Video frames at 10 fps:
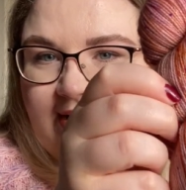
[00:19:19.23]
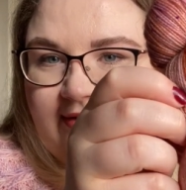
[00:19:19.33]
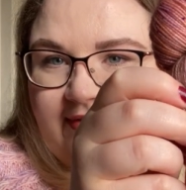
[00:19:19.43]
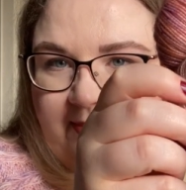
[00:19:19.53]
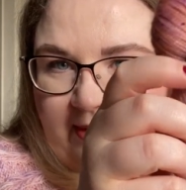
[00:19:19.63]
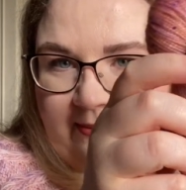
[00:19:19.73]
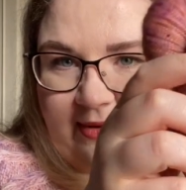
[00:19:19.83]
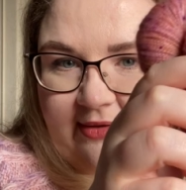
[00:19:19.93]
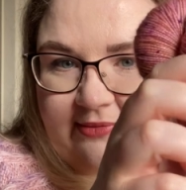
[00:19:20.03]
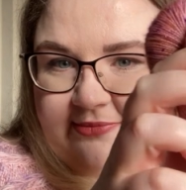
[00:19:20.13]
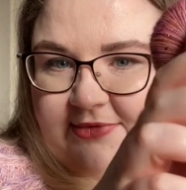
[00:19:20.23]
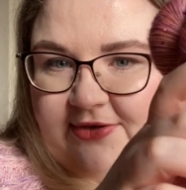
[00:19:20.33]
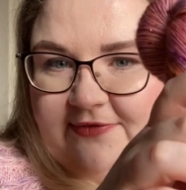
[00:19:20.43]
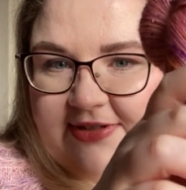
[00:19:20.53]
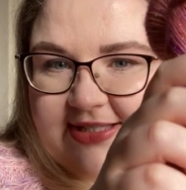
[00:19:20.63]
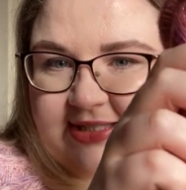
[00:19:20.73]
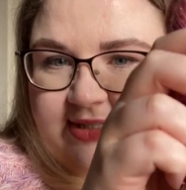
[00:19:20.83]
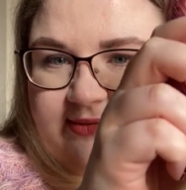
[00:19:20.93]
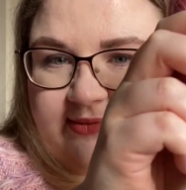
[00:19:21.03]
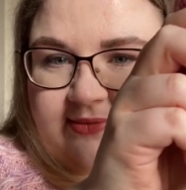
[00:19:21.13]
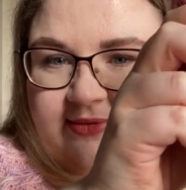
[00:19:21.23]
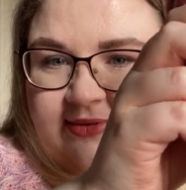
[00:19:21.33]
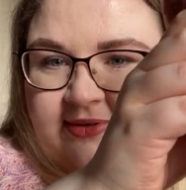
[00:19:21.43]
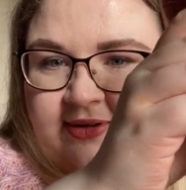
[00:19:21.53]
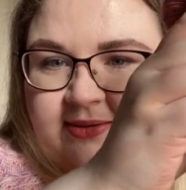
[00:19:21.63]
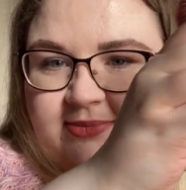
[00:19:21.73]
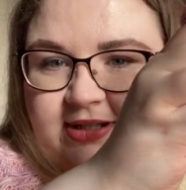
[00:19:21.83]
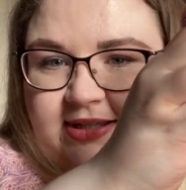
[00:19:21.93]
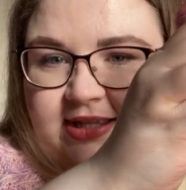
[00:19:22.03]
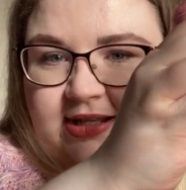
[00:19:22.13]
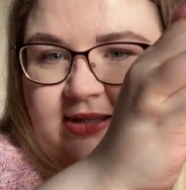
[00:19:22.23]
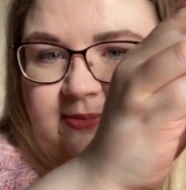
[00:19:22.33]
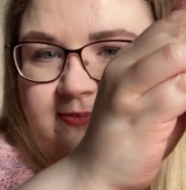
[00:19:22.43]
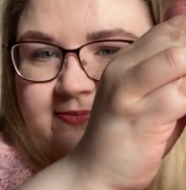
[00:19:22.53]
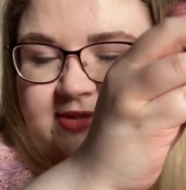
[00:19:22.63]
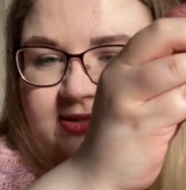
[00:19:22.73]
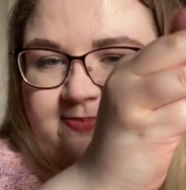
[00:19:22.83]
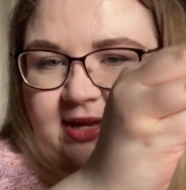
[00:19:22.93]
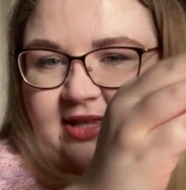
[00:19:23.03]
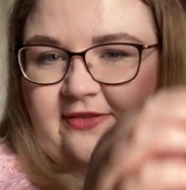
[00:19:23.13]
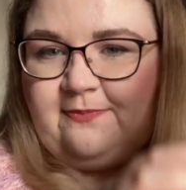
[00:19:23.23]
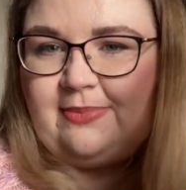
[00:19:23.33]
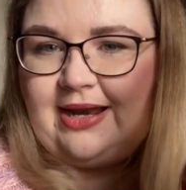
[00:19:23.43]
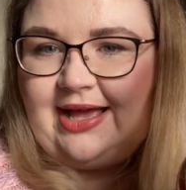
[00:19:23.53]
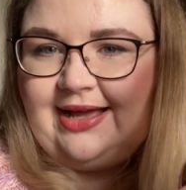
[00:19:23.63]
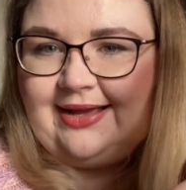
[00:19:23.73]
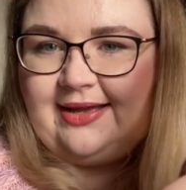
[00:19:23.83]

Love the purple, obviously. But look at that little speckle of black.